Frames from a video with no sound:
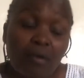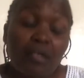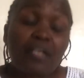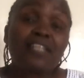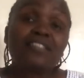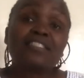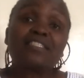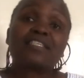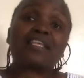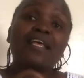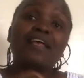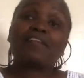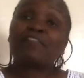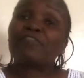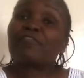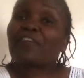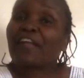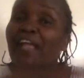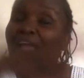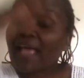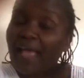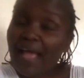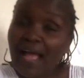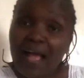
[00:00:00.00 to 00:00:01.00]

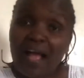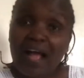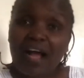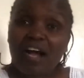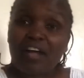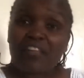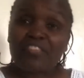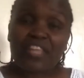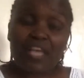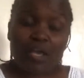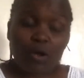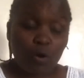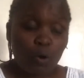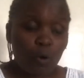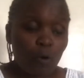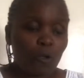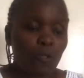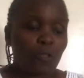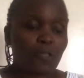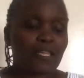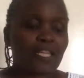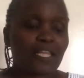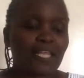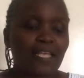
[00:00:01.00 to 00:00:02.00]
Self-care, the
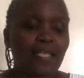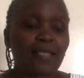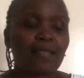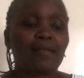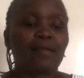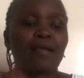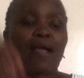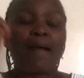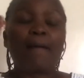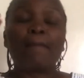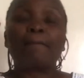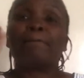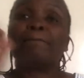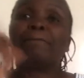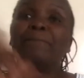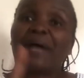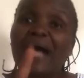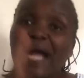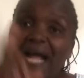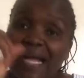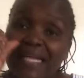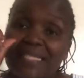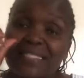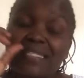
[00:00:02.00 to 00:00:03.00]
whole thing,
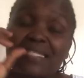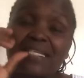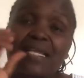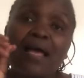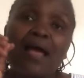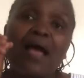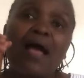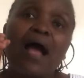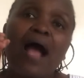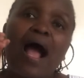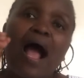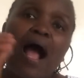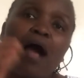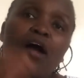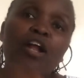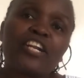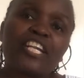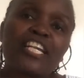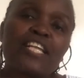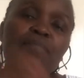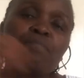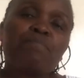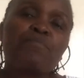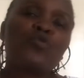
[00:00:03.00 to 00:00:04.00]
but
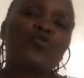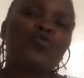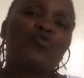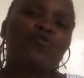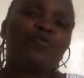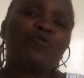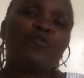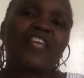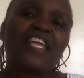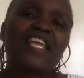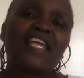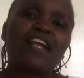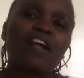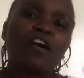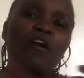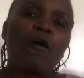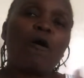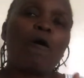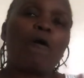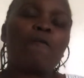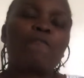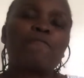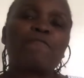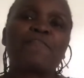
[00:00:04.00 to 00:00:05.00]
removing
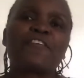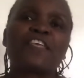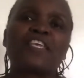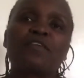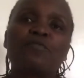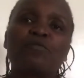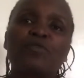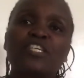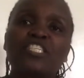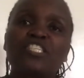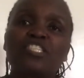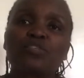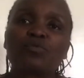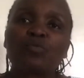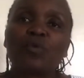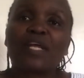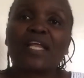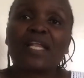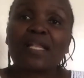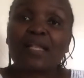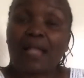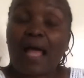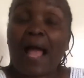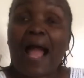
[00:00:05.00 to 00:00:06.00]
coffee, which
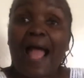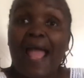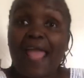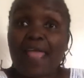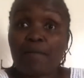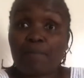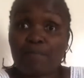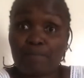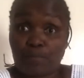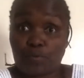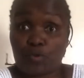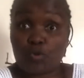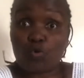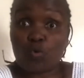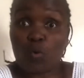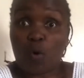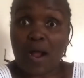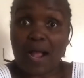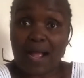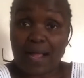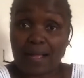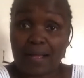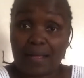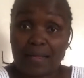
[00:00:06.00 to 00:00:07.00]
will hype
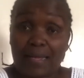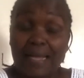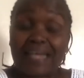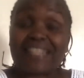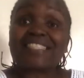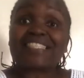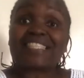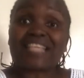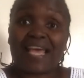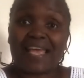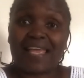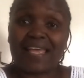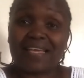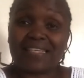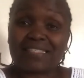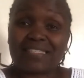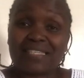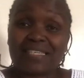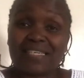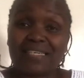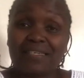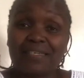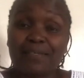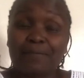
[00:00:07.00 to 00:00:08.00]
your
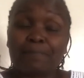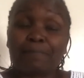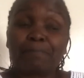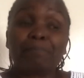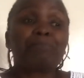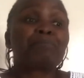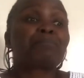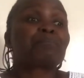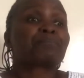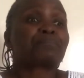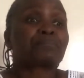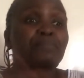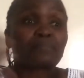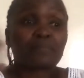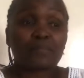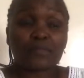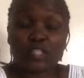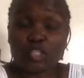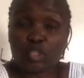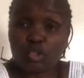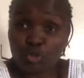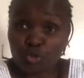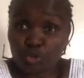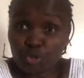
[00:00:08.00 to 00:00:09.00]
anxiety,
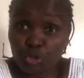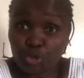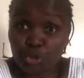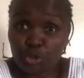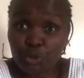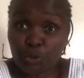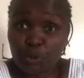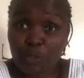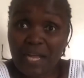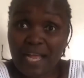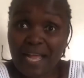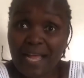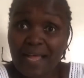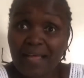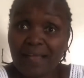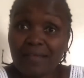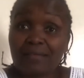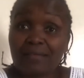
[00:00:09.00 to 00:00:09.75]
sugar,